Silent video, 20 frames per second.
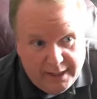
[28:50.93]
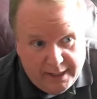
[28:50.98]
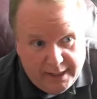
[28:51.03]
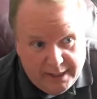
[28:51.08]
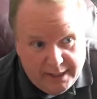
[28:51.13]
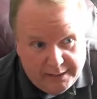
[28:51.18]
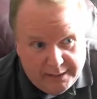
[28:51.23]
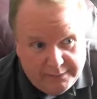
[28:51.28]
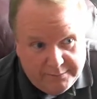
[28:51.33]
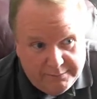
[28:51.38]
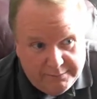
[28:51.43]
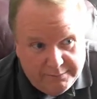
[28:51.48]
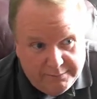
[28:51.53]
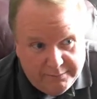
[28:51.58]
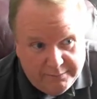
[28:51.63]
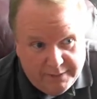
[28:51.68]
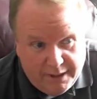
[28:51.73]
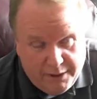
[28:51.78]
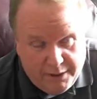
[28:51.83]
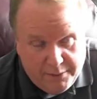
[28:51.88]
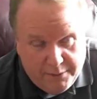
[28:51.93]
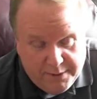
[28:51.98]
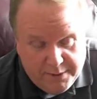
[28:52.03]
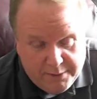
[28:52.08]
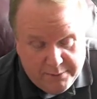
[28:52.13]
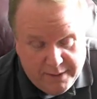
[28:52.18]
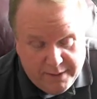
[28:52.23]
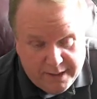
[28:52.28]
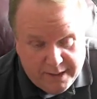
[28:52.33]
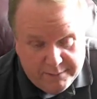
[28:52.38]
I hope
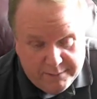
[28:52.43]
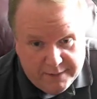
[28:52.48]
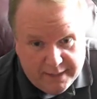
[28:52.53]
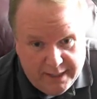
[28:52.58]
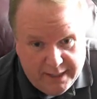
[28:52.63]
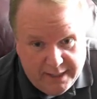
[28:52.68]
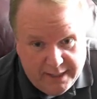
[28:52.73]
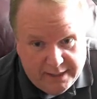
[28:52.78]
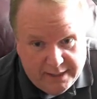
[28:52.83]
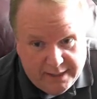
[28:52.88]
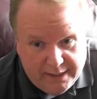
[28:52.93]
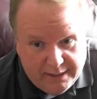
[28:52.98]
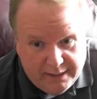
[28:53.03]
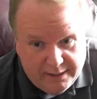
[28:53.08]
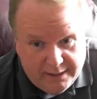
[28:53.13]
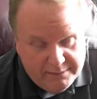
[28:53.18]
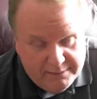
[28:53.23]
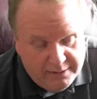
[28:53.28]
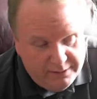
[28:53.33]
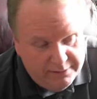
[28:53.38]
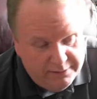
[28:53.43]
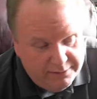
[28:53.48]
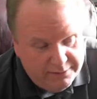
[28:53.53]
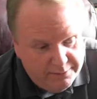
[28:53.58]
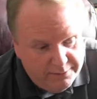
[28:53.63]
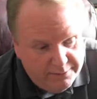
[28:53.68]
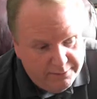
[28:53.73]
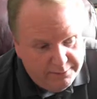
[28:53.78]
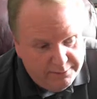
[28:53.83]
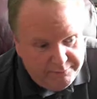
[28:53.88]
you'll bring them again. I'd love to look
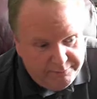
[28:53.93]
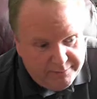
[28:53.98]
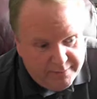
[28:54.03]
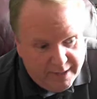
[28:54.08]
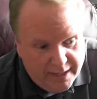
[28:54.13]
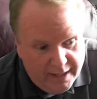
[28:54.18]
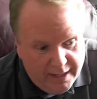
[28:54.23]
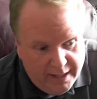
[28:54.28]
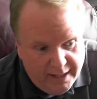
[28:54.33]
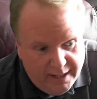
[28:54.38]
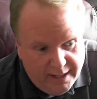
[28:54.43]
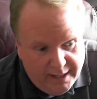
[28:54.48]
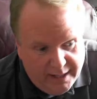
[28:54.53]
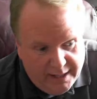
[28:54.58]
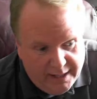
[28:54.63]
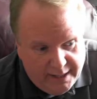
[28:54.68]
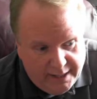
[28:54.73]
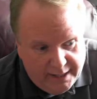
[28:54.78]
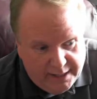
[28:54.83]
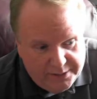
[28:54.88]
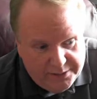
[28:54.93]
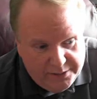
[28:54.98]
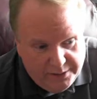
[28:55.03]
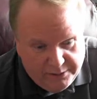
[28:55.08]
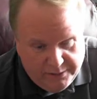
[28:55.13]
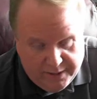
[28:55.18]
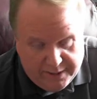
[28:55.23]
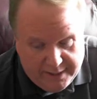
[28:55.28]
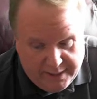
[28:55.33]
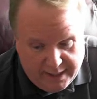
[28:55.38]
through them.
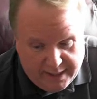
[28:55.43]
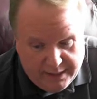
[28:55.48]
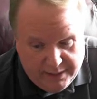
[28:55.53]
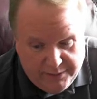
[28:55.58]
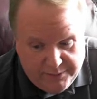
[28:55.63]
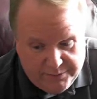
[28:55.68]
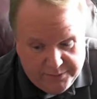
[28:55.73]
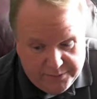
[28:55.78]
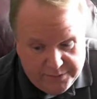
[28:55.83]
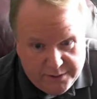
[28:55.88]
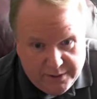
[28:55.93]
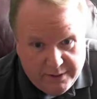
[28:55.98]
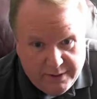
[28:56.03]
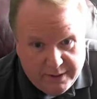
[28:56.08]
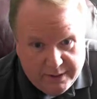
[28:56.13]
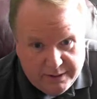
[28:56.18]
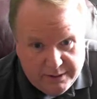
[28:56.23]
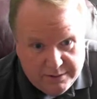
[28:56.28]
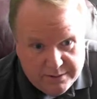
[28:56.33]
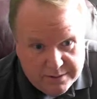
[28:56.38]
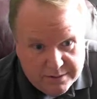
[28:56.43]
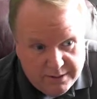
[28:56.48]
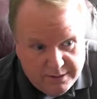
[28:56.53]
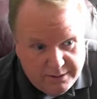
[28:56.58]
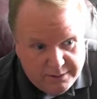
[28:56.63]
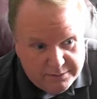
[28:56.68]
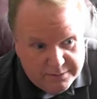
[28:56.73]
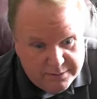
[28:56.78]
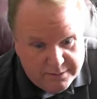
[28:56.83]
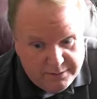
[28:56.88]
Joey, thank you for sharing yours
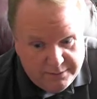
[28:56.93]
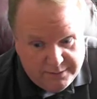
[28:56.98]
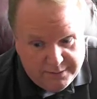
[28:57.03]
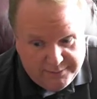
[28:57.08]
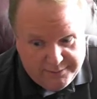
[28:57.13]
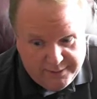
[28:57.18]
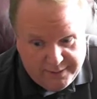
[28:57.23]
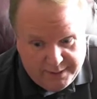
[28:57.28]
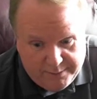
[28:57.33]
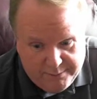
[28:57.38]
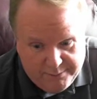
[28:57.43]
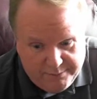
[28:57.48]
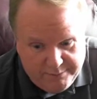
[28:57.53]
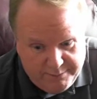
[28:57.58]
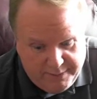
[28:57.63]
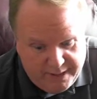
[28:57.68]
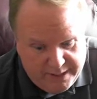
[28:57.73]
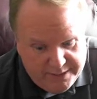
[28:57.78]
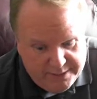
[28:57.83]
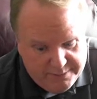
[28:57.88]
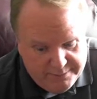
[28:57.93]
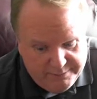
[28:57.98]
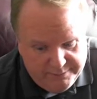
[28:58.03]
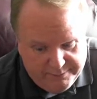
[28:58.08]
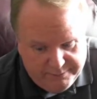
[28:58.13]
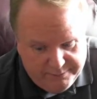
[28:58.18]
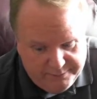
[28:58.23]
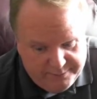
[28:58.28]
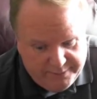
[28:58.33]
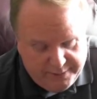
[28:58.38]
also, and for that bench
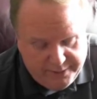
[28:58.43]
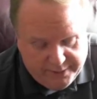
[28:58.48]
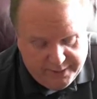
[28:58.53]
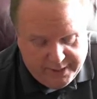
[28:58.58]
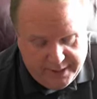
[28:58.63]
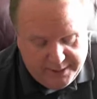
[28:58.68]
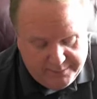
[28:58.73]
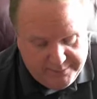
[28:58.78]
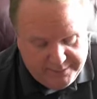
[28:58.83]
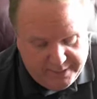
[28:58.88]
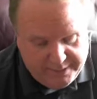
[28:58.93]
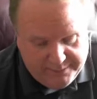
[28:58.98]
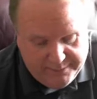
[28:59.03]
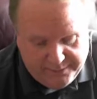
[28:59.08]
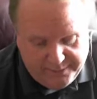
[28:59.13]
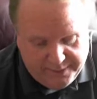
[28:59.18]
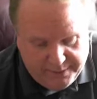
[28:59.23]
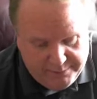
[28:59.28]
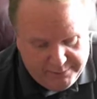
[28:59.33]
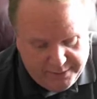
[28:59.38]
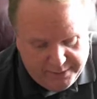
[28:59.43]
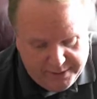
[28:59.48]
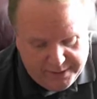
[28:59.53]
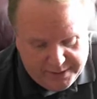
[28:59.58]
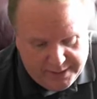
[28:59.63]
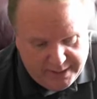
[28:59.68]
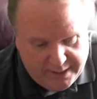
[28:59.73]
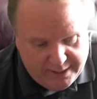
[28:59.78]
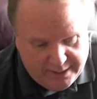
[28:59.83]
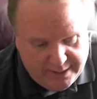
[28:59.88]
hookup. I really
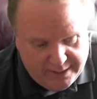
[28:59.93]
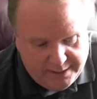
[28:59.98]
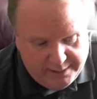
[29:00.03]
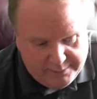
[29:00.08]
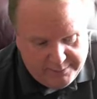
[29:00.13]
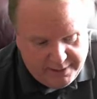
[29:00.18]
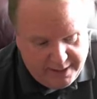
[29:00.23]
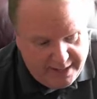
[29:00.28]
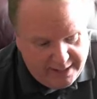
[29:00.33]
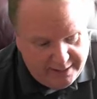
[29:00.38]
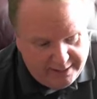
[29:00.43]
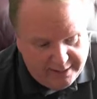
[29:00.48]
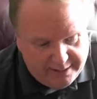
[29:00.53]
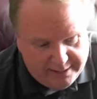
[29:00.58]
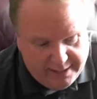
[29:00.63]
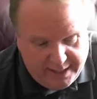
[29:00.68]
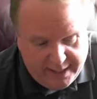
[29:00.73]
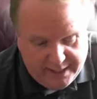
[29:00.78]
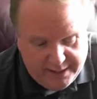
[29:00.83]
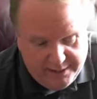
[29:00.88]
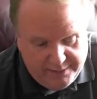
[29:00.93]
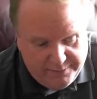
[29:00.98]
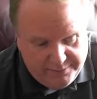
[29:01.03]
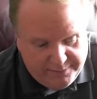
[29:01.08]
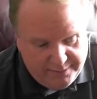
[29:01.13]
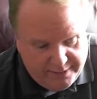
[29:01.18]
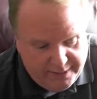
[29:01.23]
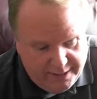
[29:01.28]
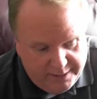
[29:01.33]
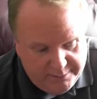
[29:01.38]
appreciate that. Bradley, thank you
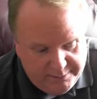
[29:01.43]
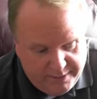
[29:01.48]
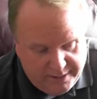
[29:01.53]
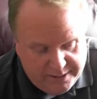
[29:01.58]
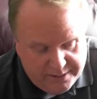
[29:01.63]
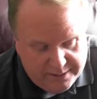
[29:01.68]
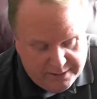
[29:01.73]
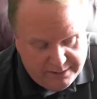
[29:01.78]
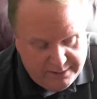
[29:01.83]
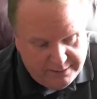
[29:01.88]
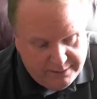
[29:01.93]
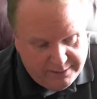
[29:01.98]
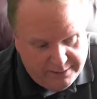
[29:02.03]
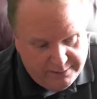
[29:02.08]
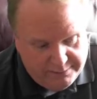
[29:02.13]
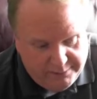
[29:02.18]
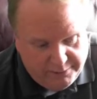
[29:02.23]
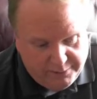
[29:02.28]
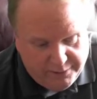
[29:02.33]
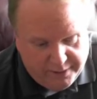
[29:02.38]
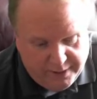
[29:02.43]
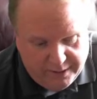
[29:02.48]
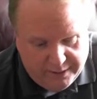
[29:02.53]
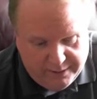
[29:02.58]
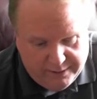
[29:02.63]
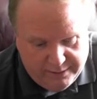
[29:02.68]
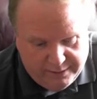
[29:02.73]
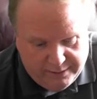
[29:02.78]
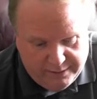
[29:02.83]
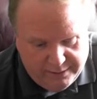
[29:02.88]
for that bench card,
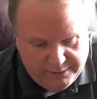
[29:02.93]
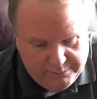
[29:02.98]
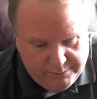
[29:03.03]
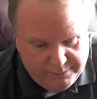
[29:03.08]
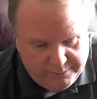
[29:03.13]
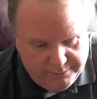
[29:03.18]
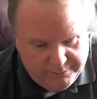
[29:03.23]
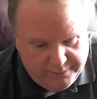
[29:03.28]
Morgan card.